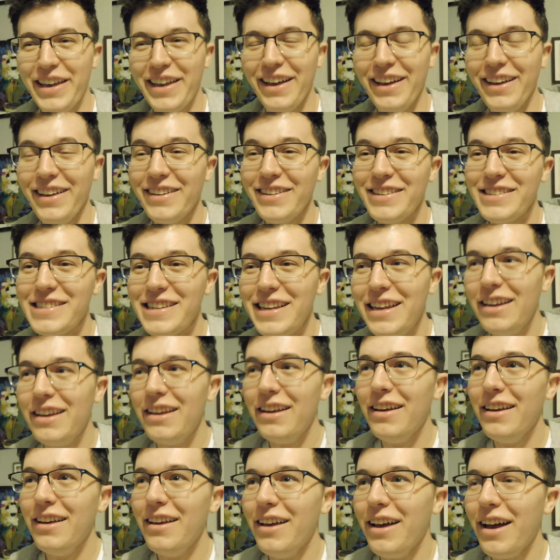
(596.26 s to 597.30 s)
because
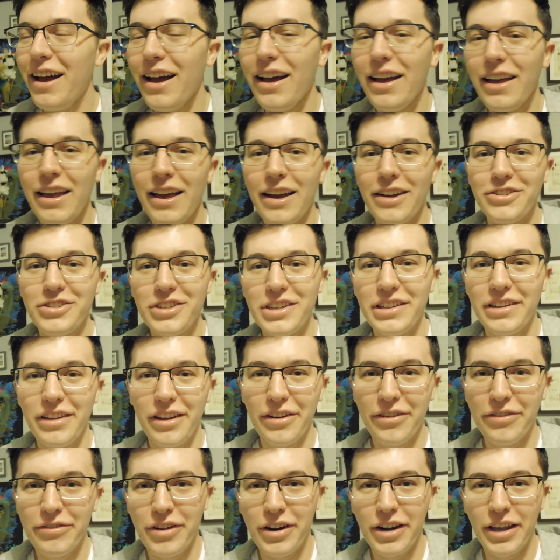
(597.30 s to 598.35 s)
I actually
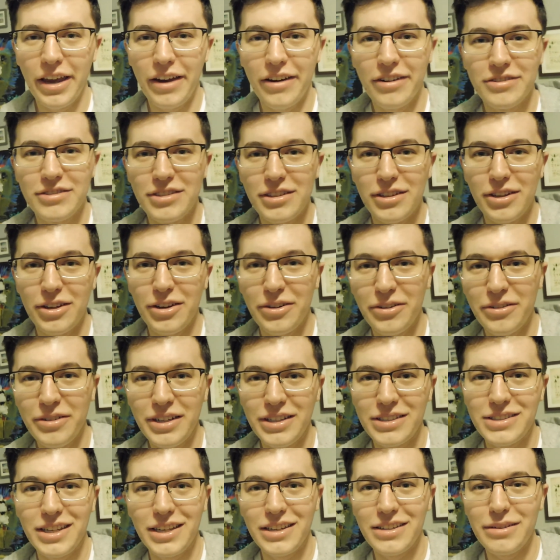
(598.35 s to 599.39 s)
love running errands alone.
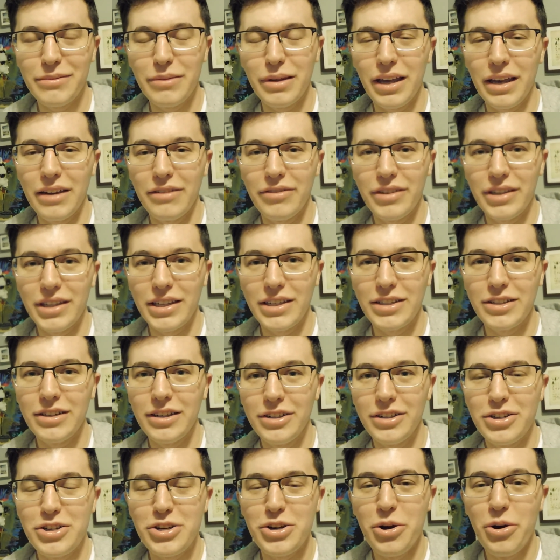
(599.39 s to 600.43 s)
It's like something I really
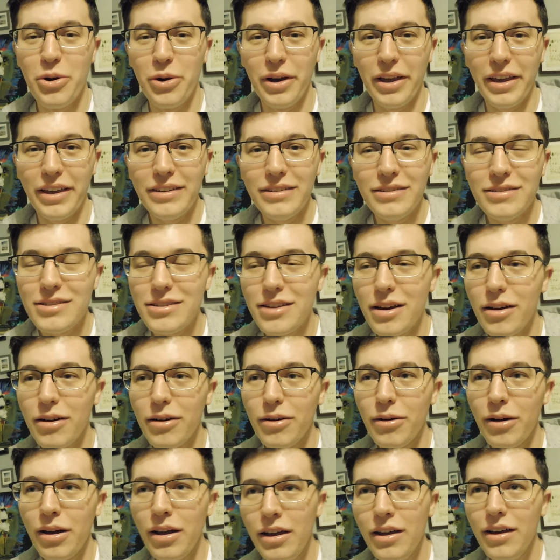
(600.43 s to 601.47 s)
enjoy,
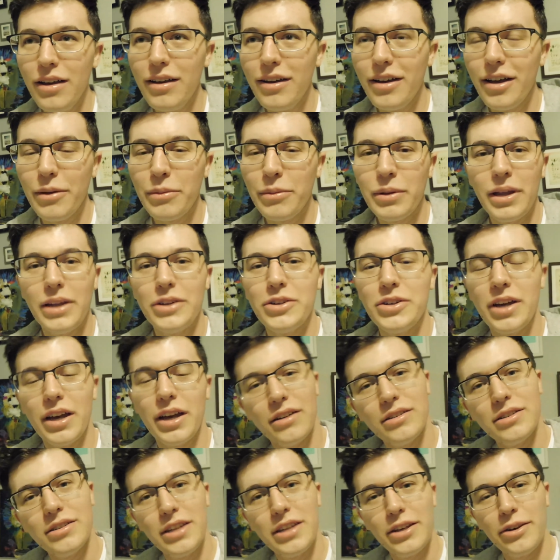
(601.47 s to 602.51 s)
so I'm glad I
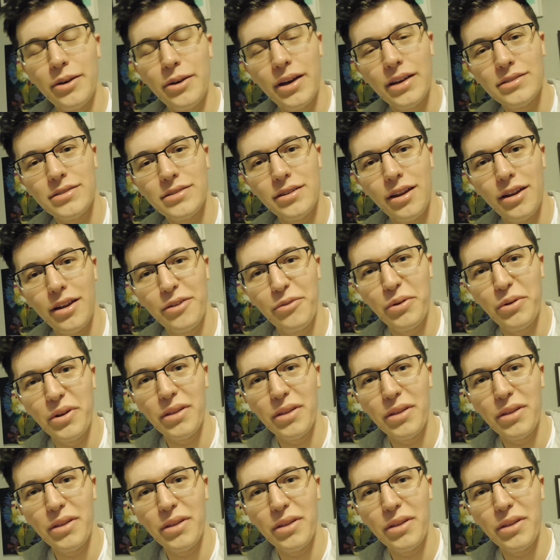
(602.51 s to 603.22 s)
got to take you guys along